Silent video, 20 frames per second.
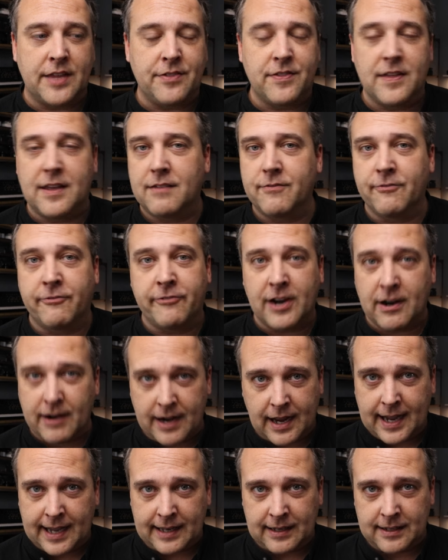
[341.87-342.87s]
I think
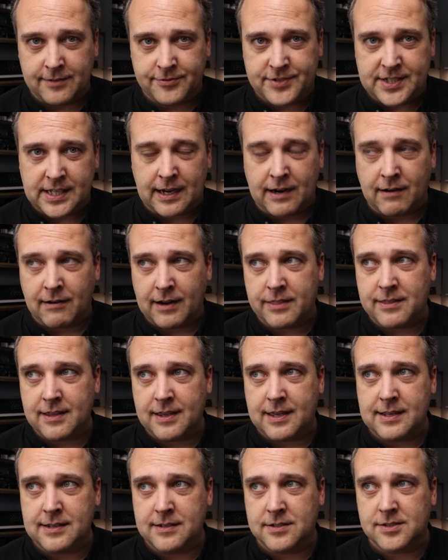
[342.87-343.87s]
very highly of Thierry. I
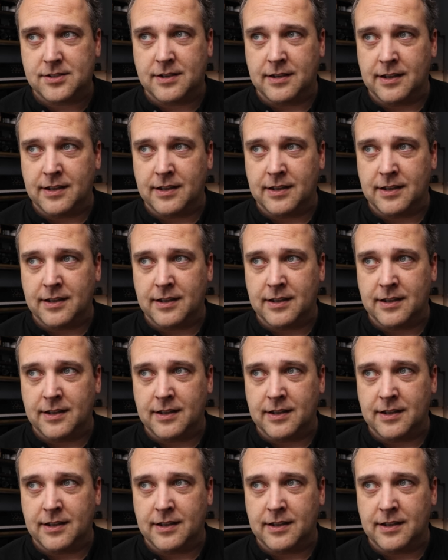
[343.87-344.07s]
think he's